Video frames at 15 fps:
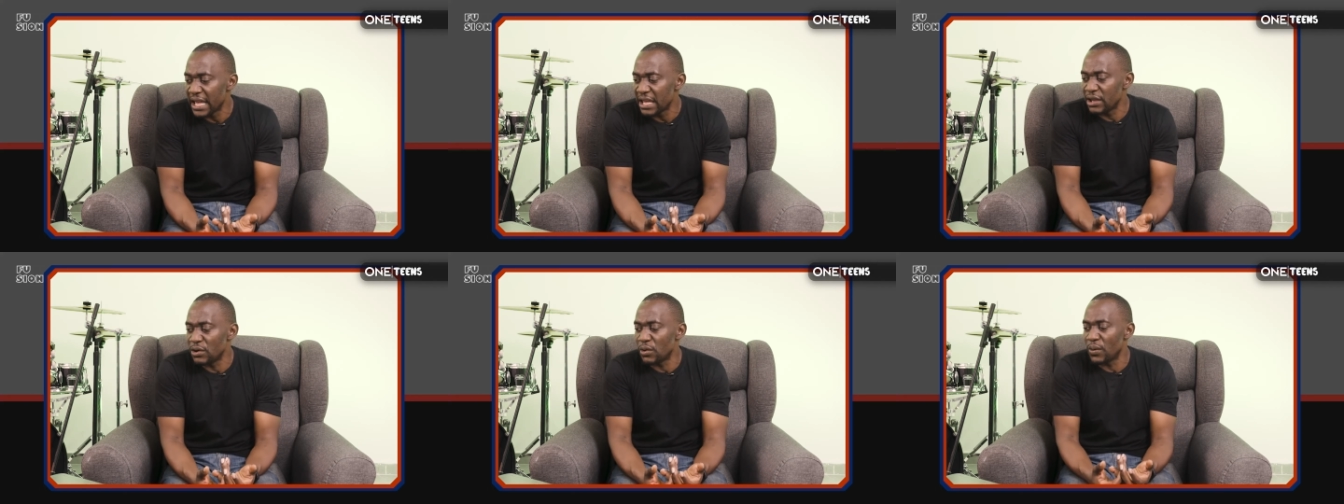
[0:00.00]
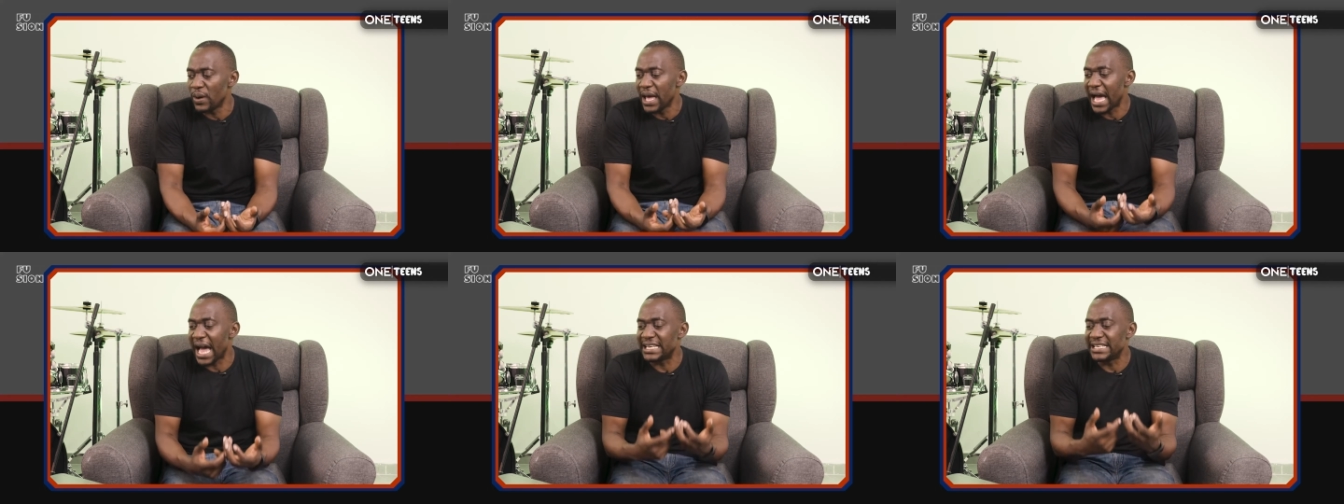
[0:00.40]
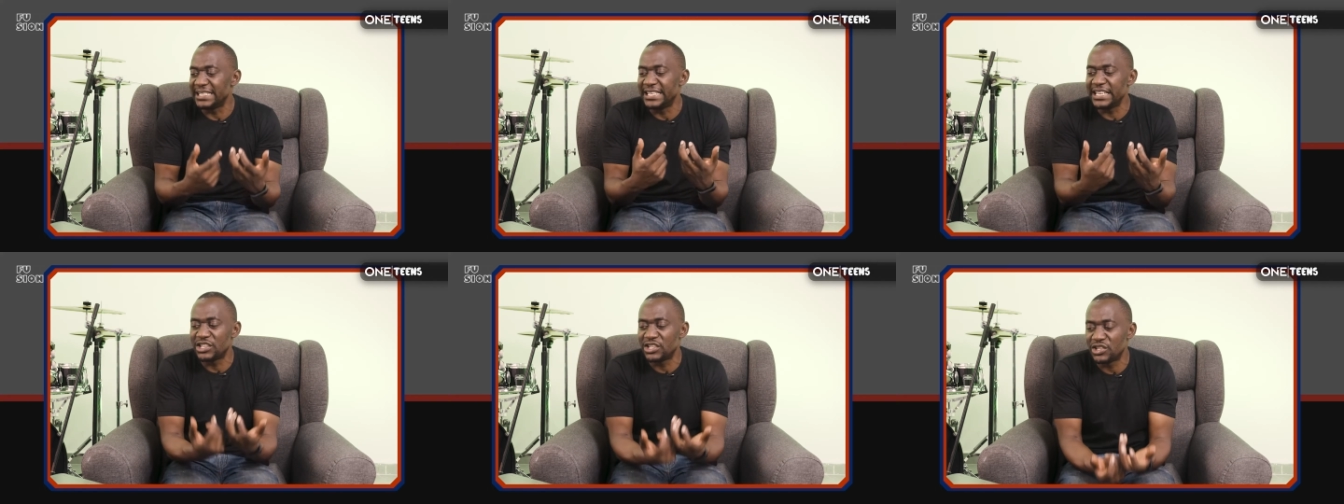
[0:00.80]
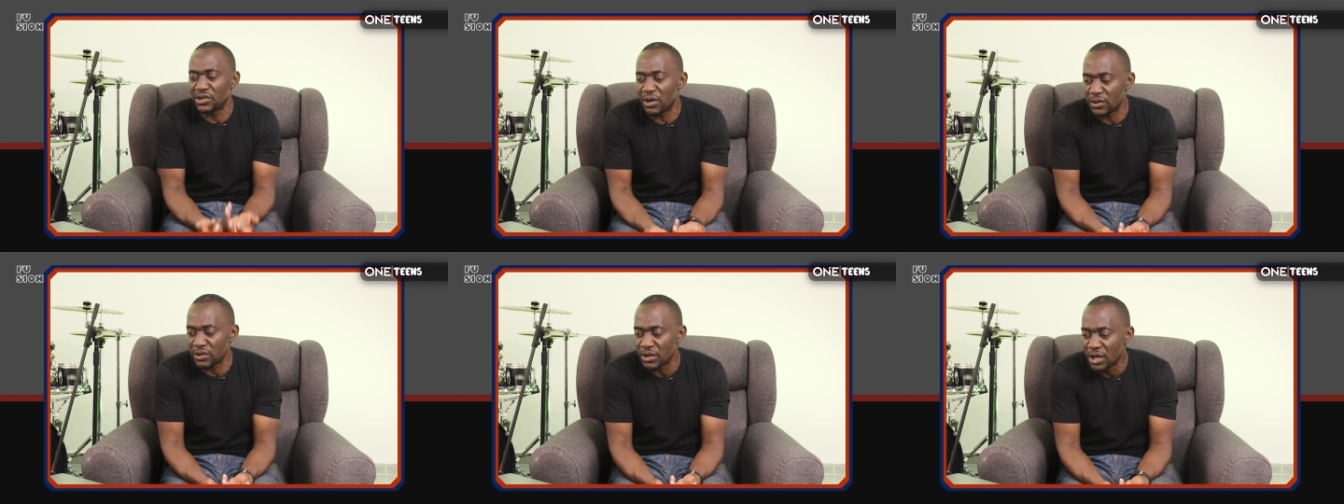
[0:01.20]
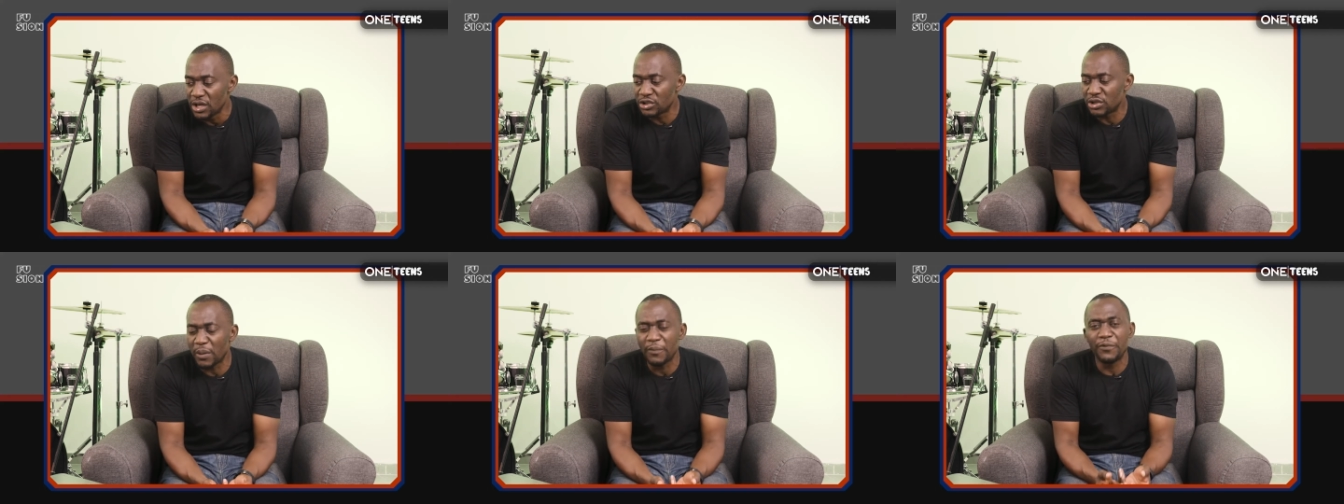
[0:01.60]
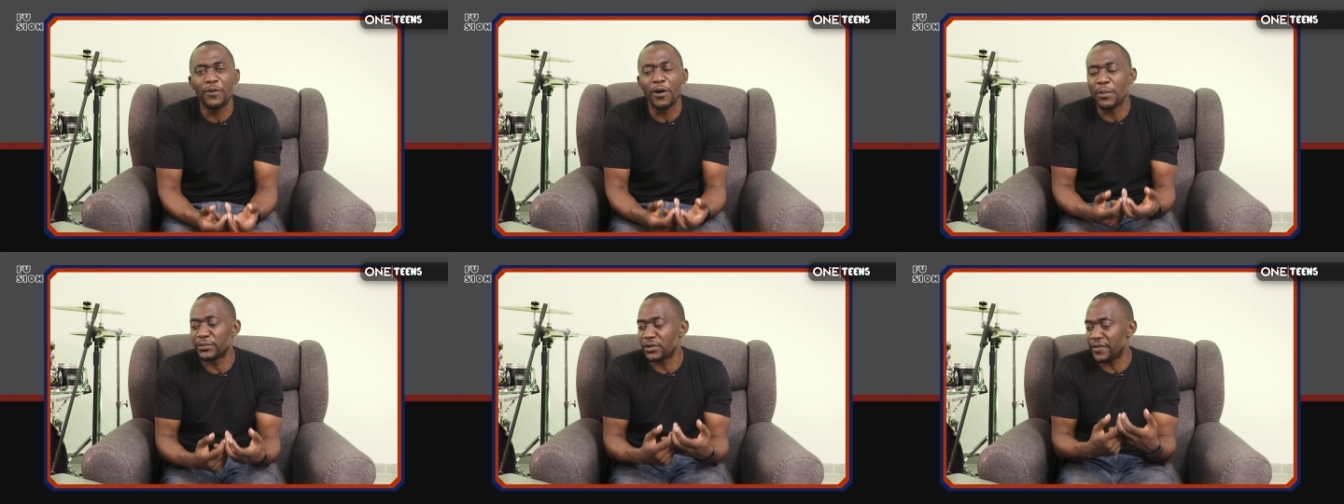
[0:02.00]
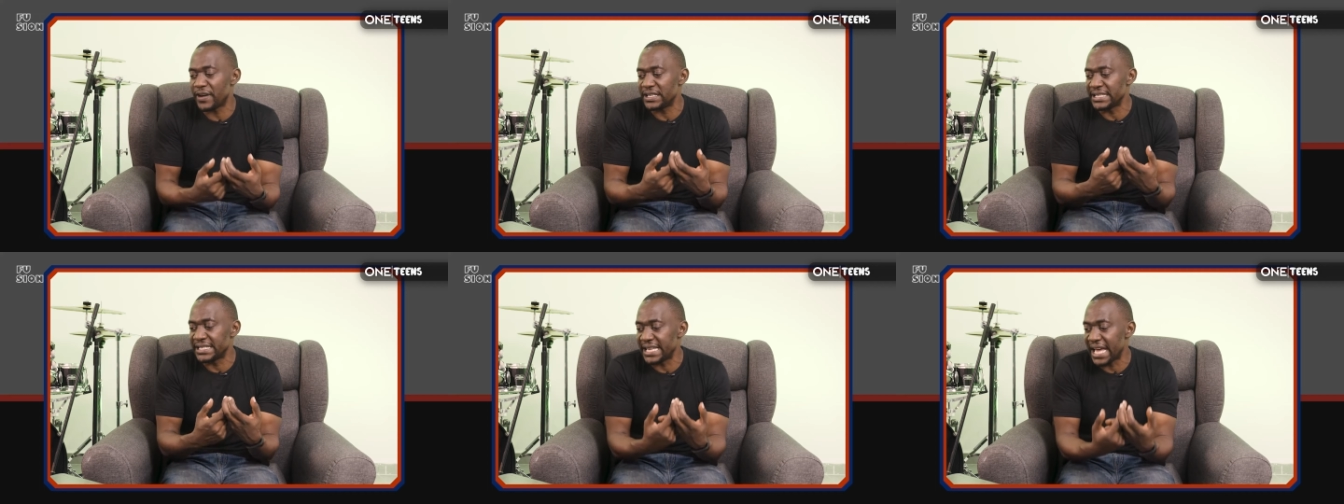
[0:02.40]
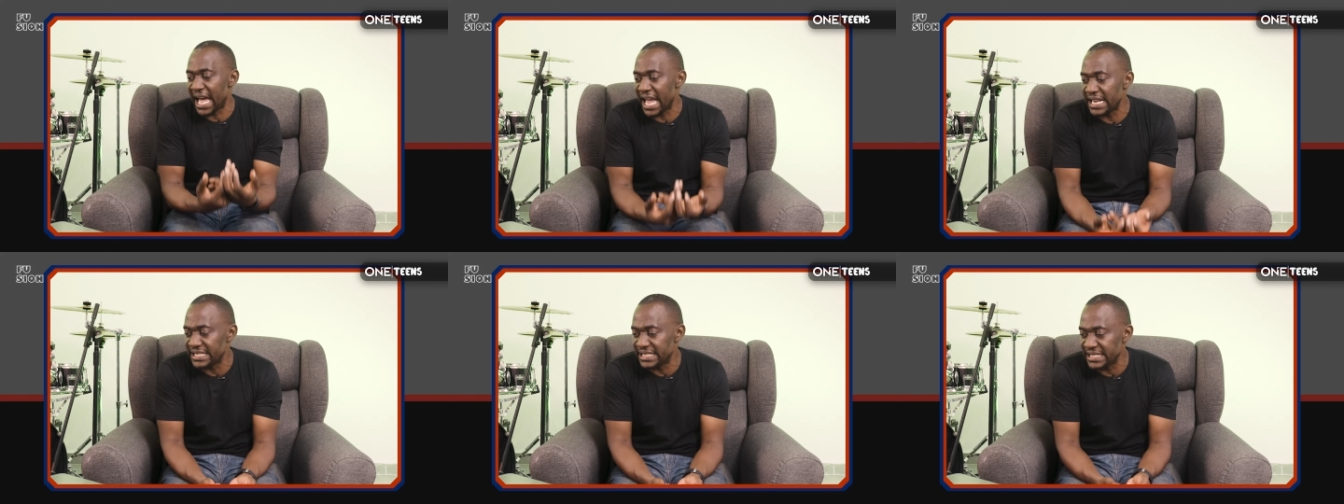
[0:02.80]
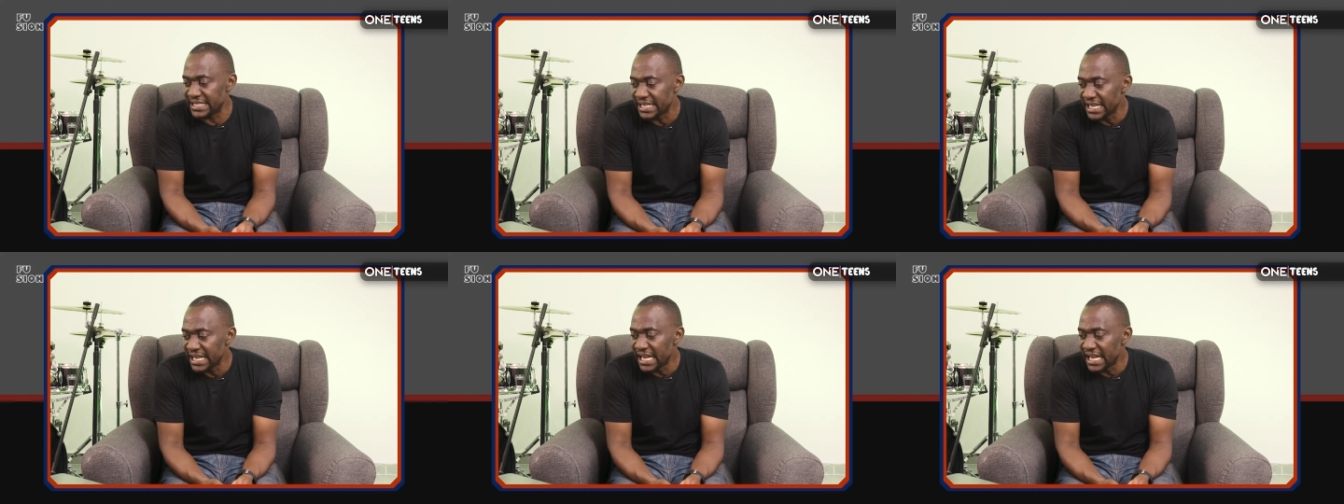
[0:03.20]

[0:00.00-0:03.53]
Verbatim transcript: you know addiction some forms of anxiety